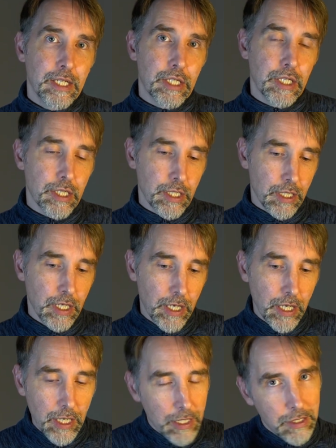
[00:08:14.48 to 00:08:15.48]

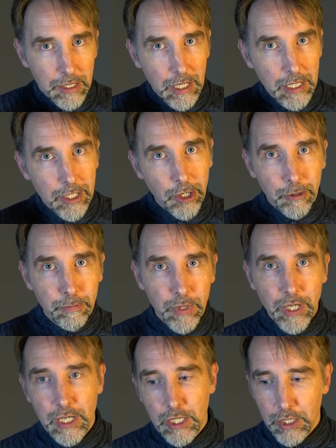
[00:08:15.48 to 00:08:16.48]
Desire is a
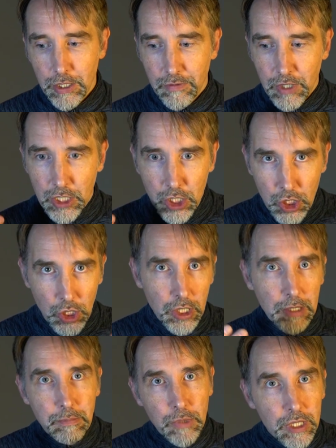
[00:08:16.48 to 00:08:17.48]
combination of
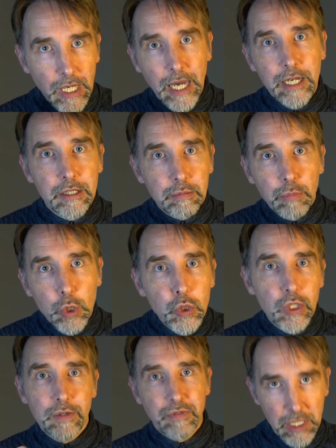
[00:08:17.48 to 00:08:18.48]
excitement and
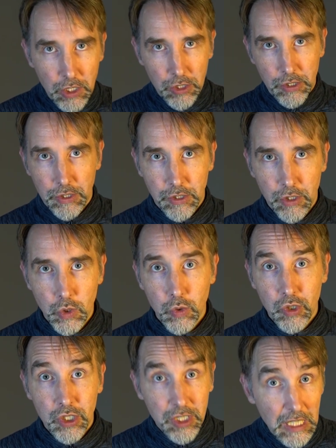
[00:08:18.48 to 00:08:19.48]
motivation to
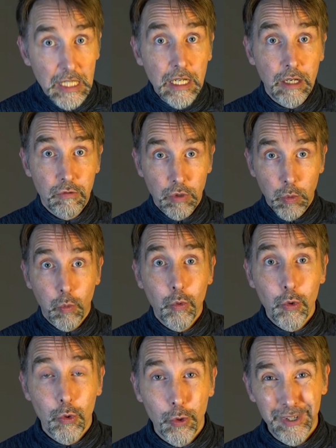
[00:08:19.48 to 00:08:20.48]
seek
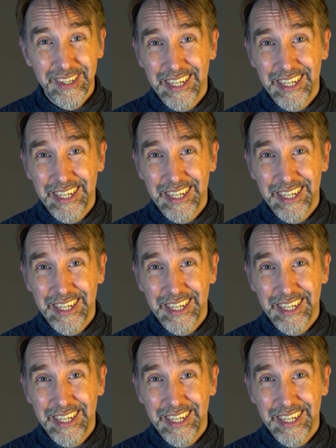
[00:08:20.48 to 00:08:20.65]
reward.